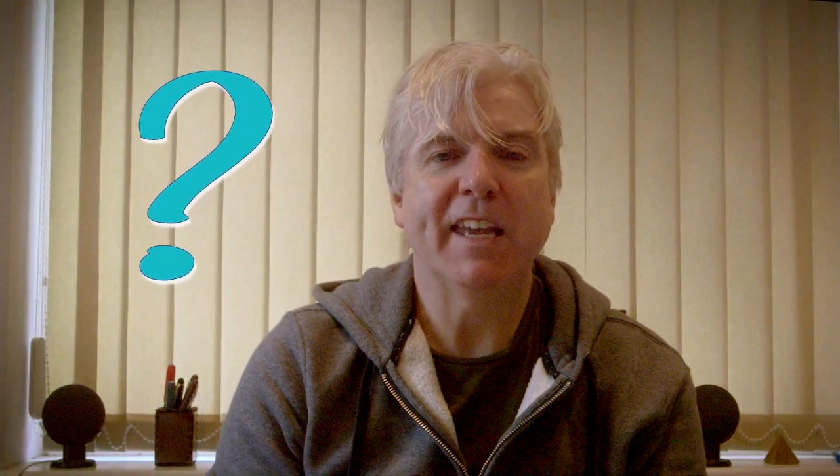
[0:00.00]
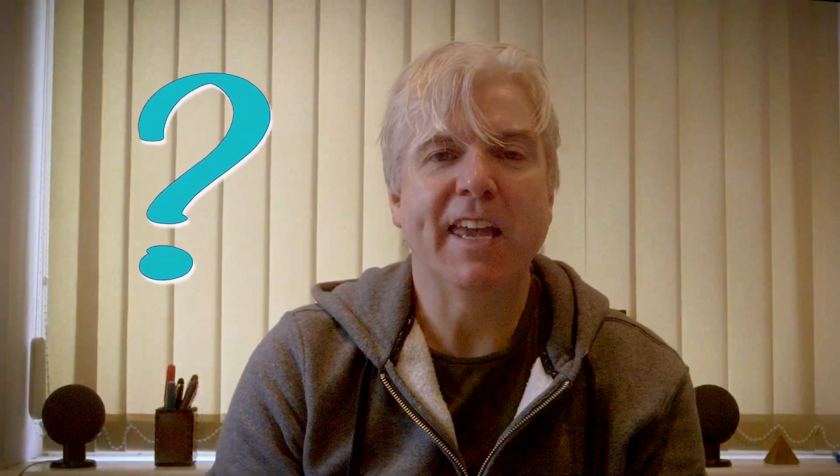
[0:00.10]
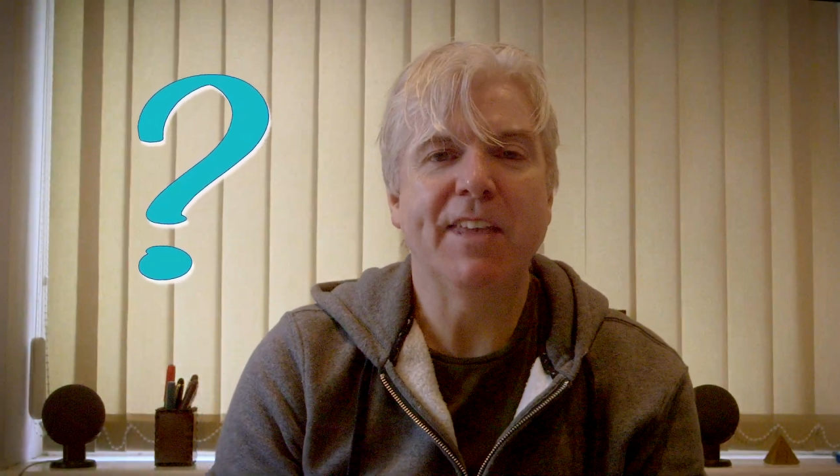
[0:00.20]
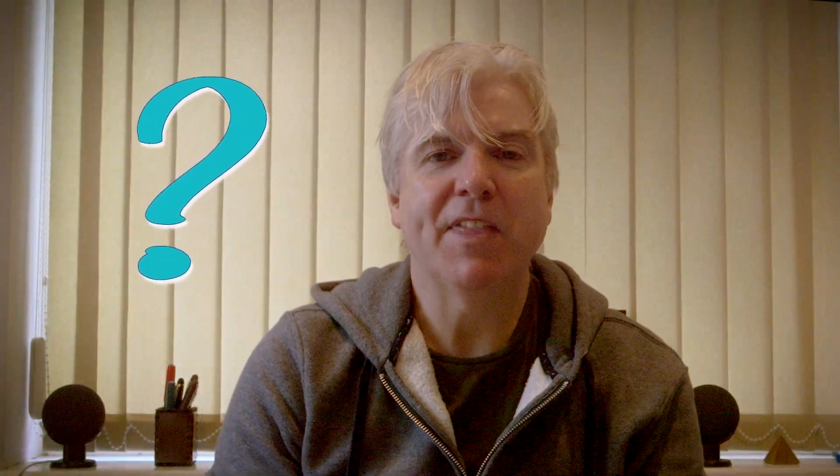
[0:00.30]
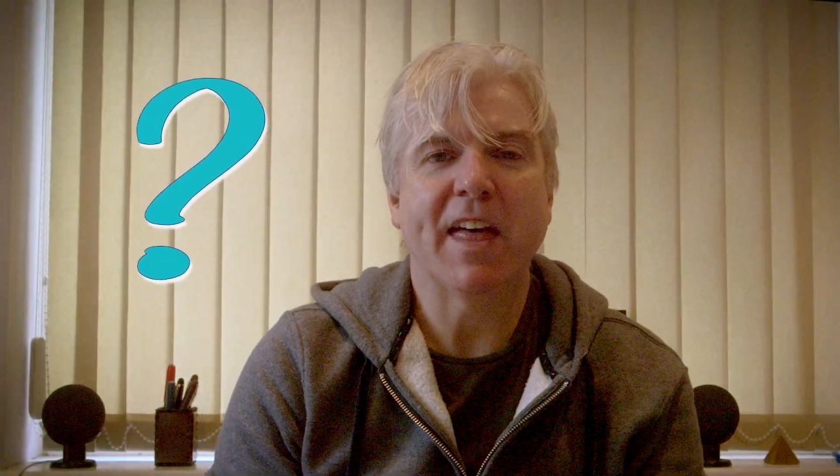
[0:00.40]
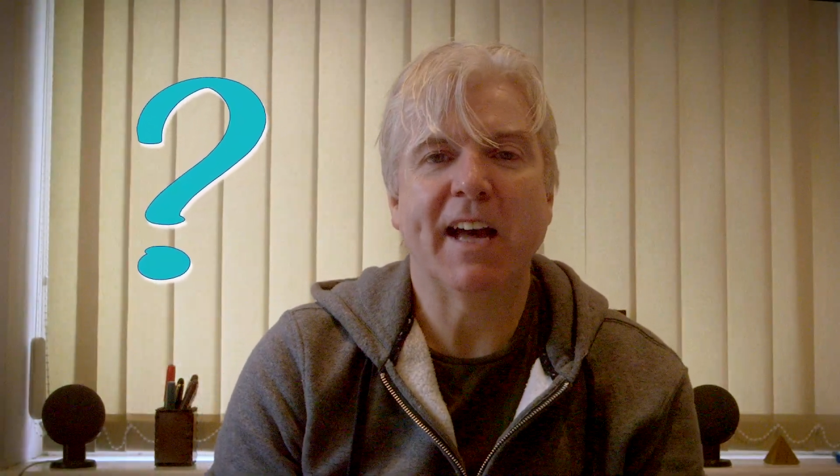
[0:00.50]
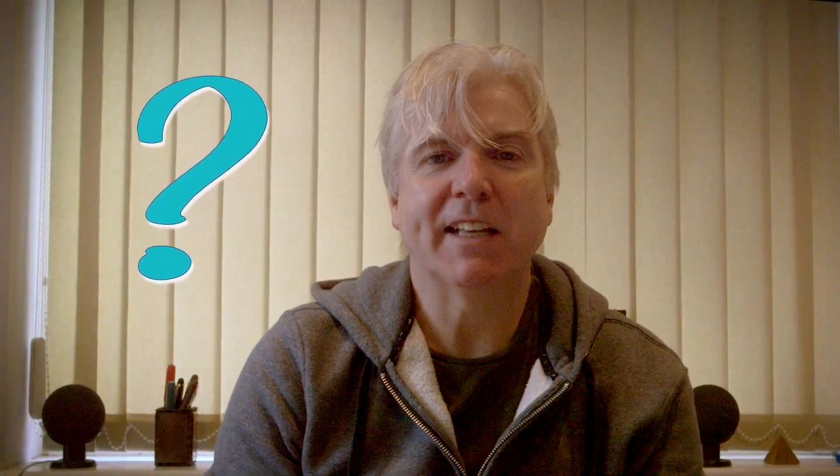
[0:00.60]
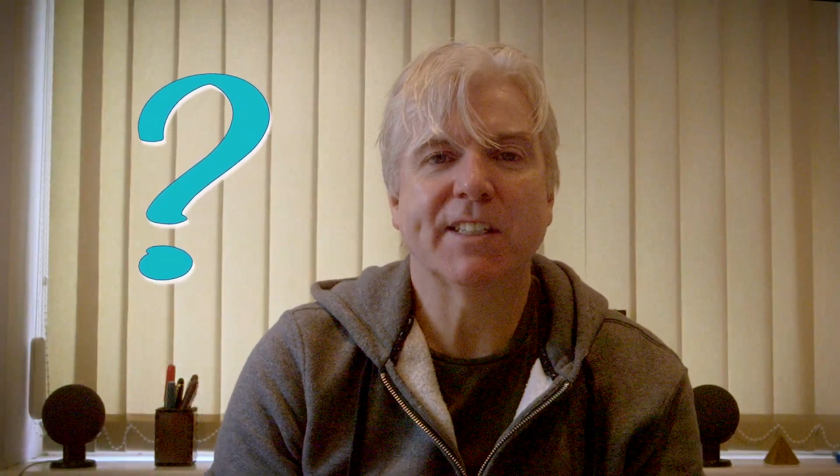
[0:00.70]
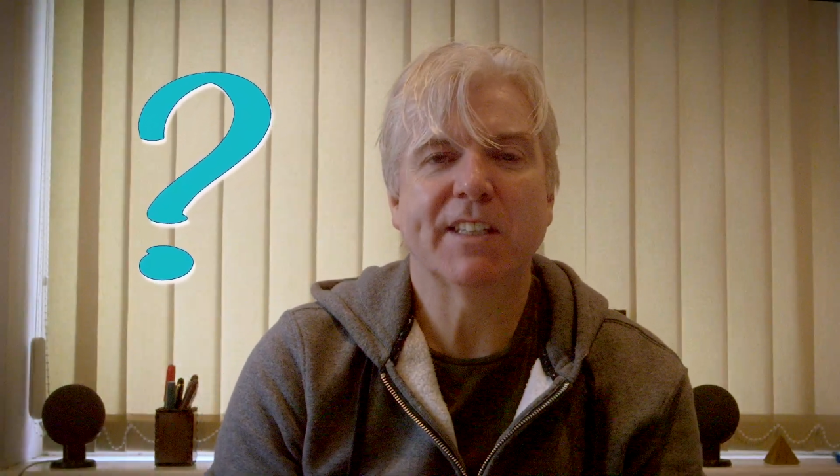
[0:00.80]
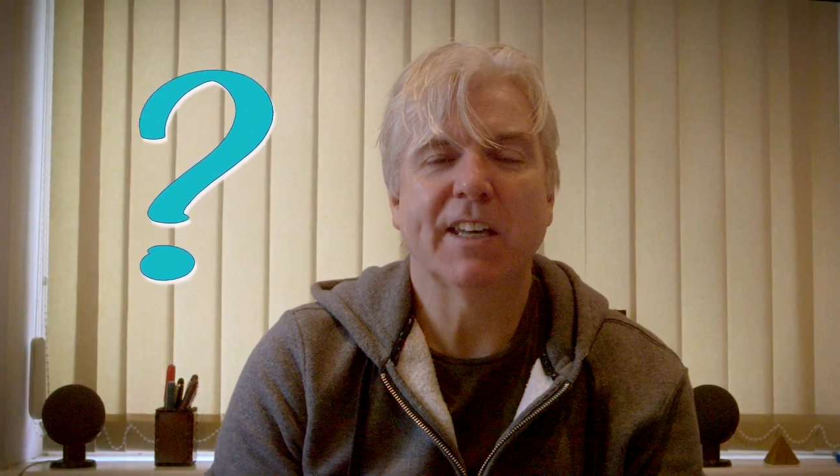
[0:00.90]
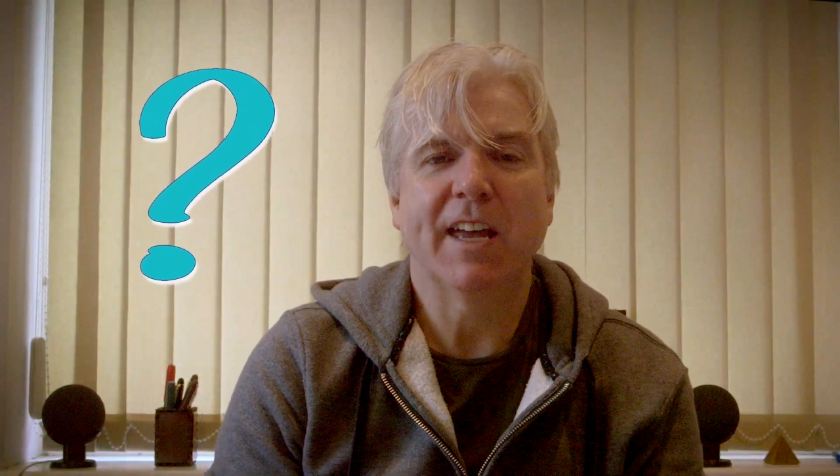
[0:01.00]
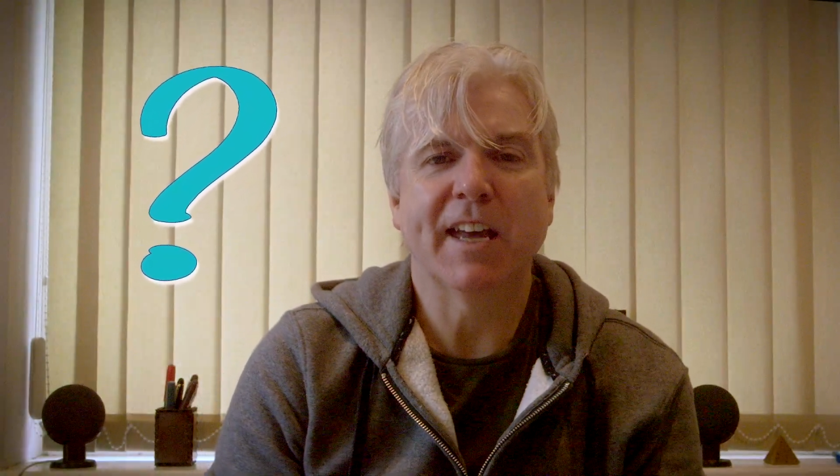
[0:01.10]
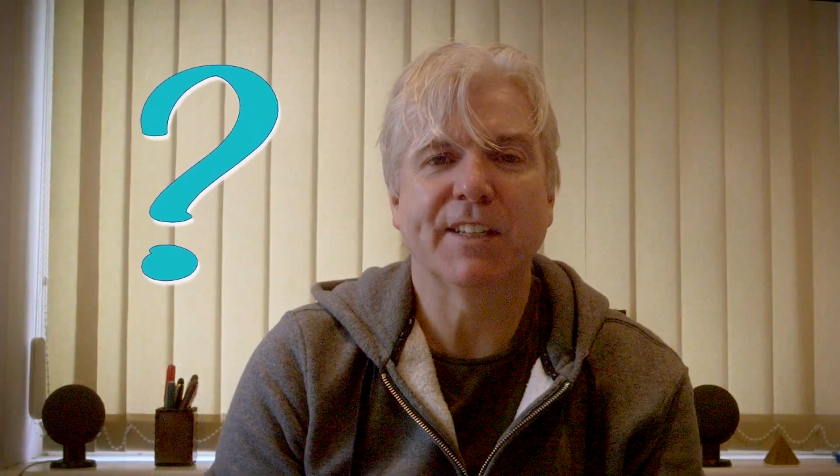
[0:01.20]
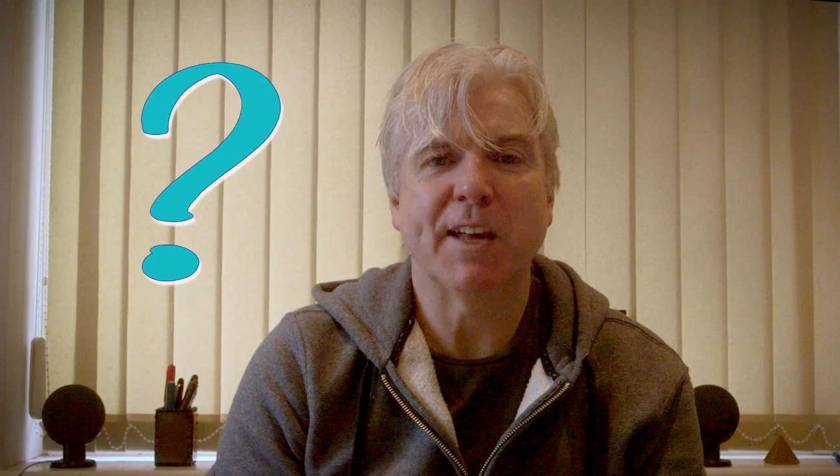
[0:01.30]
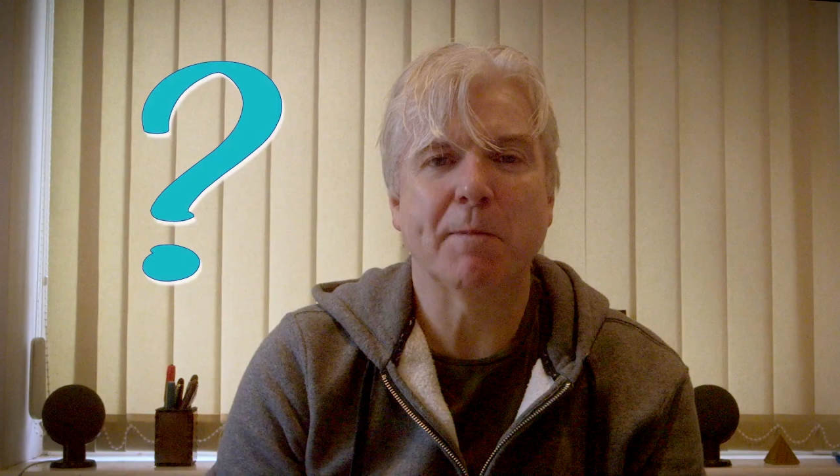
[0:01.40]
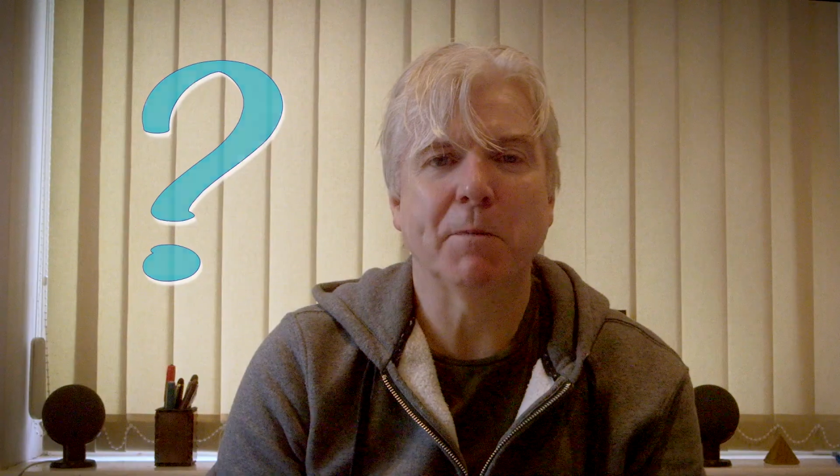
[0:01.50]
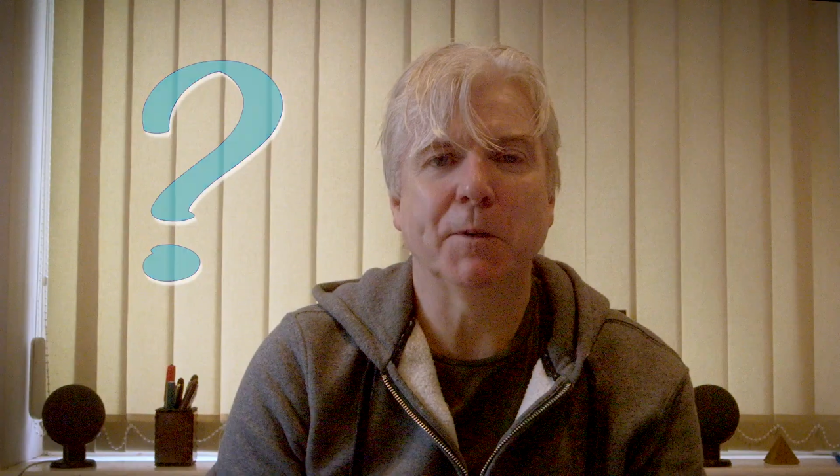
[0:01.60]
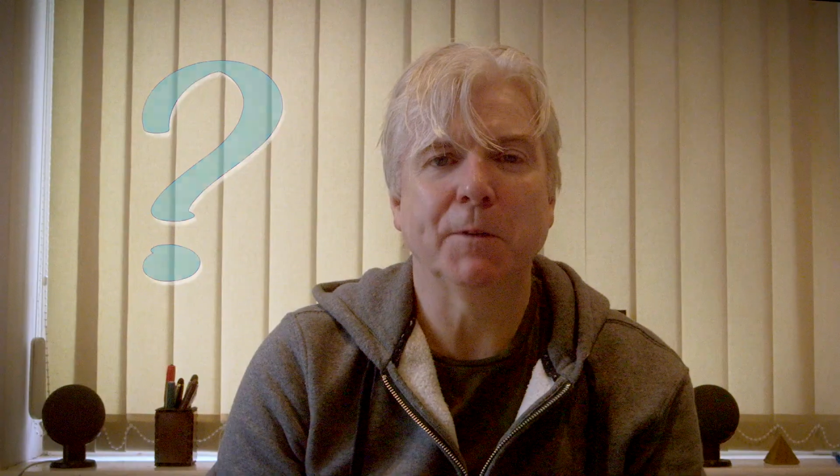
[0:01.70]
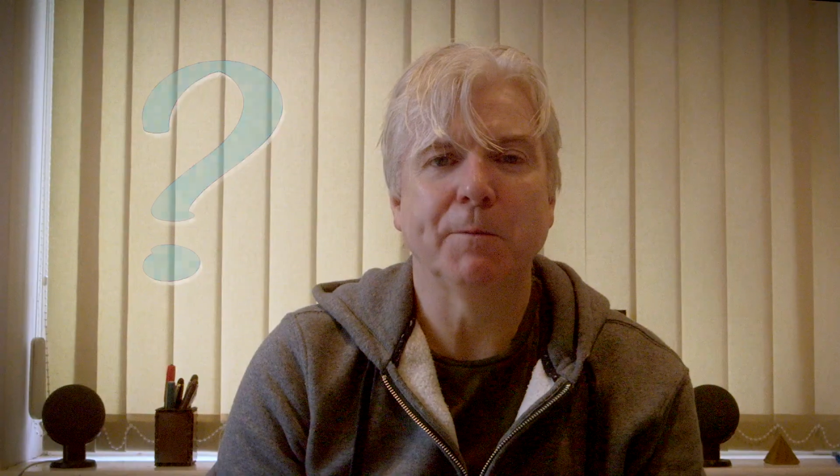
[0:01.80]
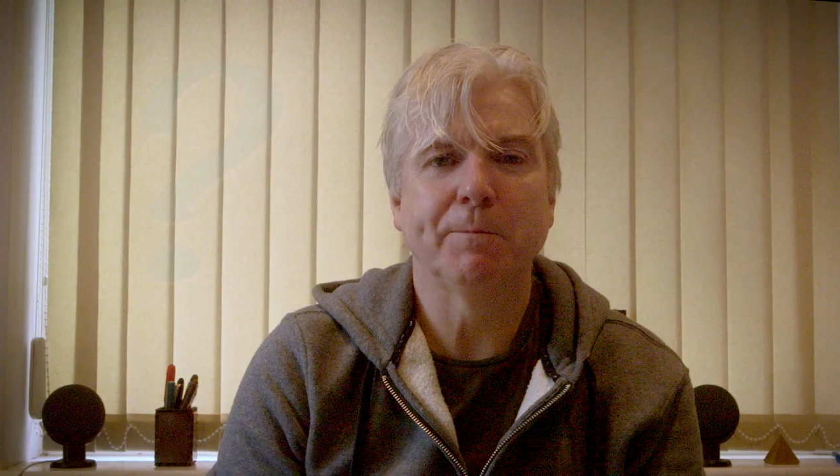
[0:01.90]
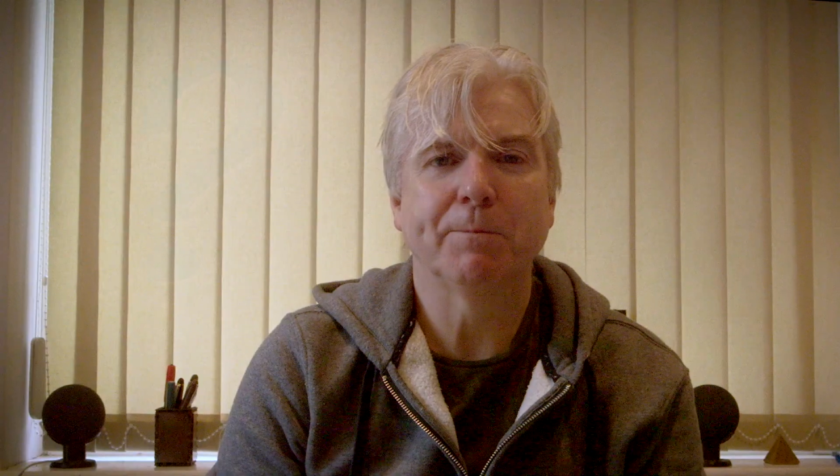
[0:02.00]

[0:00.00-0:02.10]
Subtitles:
in that example?